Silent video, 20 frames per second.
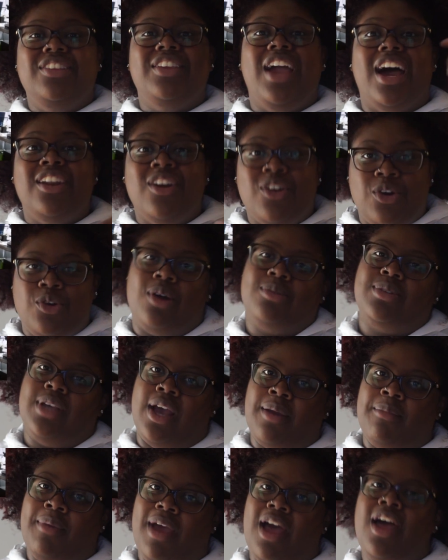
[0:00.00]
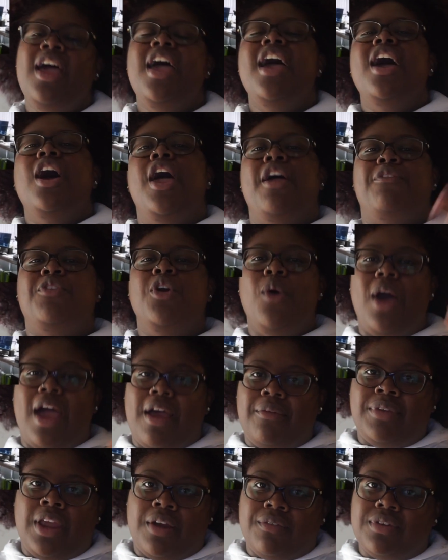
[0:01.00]
y'all know who I'm talking about. If you
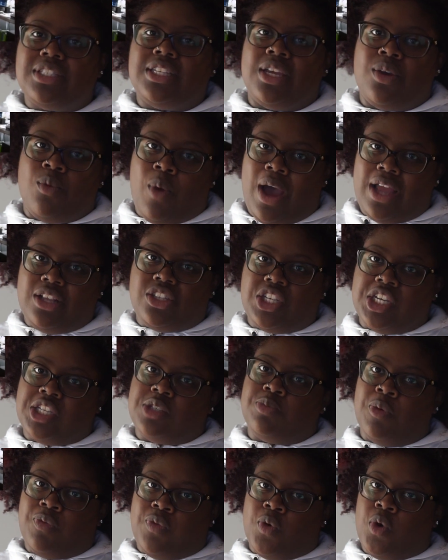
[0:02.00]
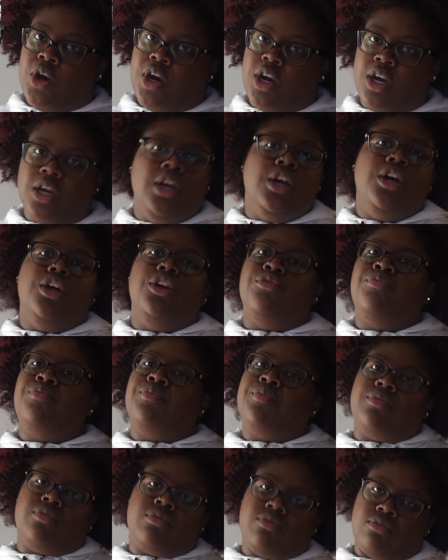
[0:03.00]
have never seen White Chicks before,
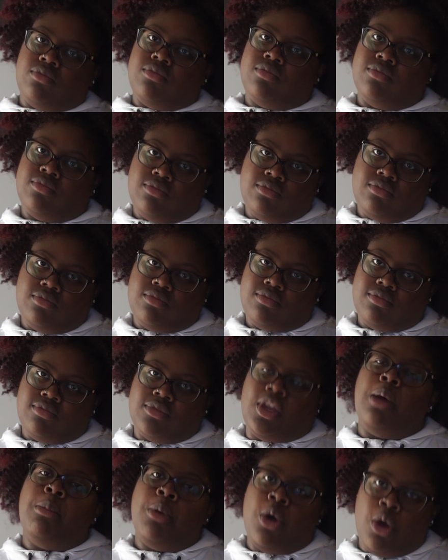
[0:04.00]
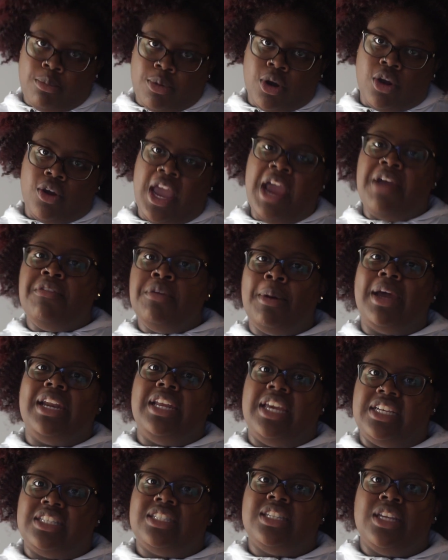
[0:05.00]
come on, bro.
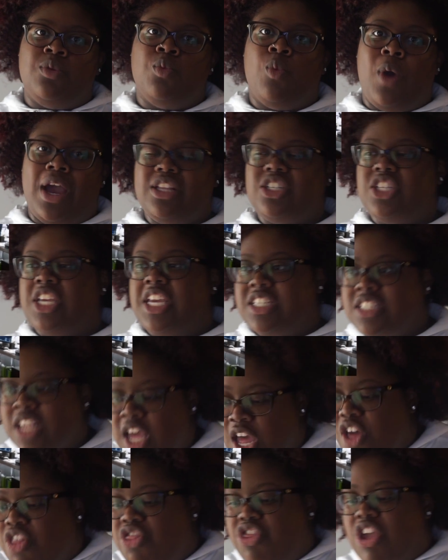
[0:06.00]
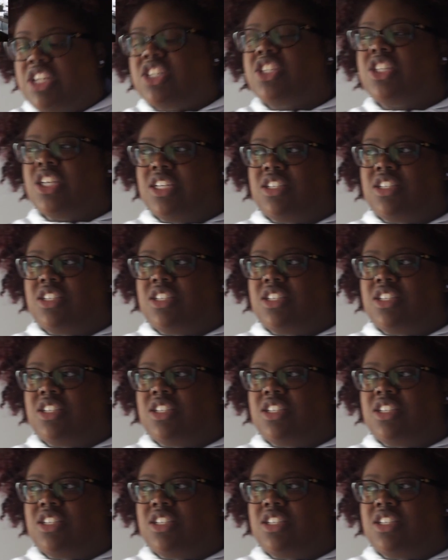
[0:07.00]
Everybody has seen White Chicks. Were